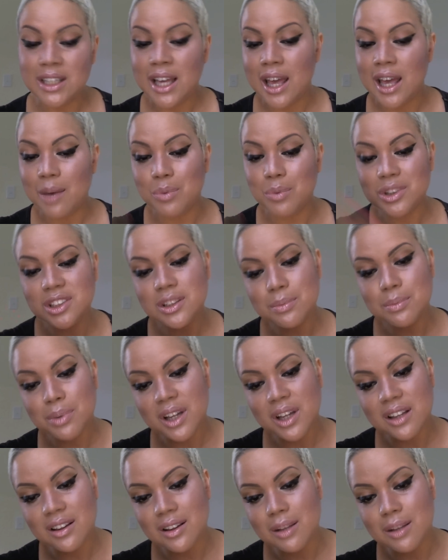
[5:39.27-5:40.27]
And once you
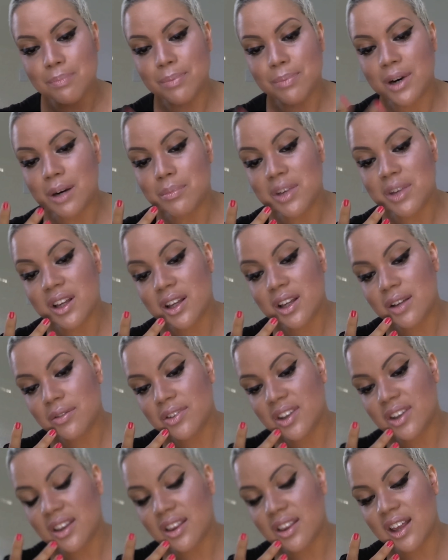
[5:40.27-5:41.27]
apply the lip balm, it gives
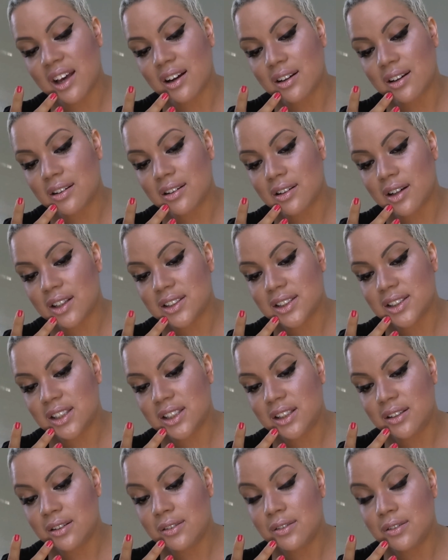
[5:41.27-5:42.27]
it that
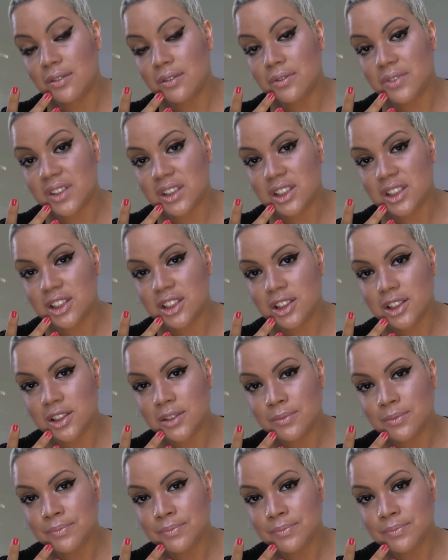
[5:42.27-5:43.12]
glossy finish.